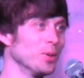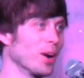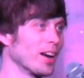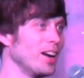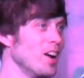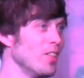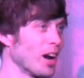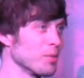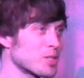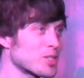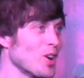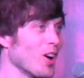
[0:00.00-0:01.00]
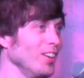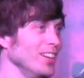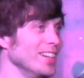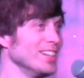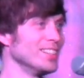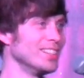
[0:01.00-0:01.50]
You want to hear that I'm
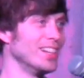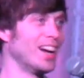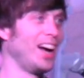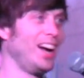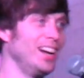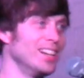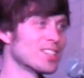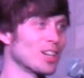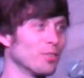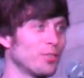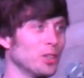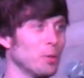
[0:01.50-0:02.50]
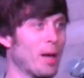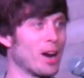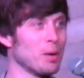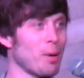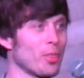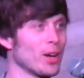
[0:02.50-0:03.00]
struggling? Yeah, so you feel
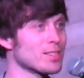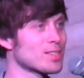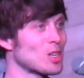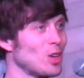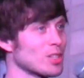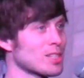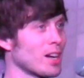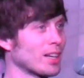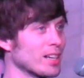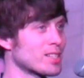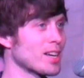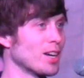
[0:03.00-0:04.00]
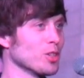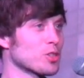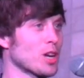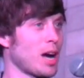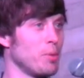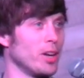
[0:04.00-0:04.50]
better about that soul-sucking
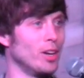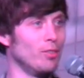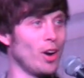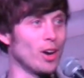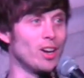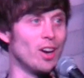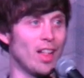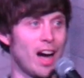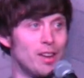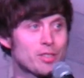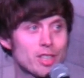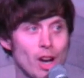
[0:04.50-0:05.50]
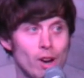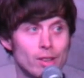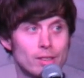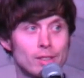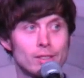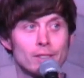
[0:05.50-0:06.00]
sales job that you devoted your lives
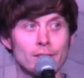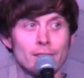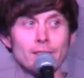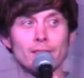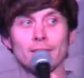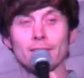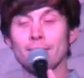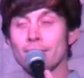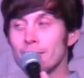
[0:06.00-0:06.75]
to.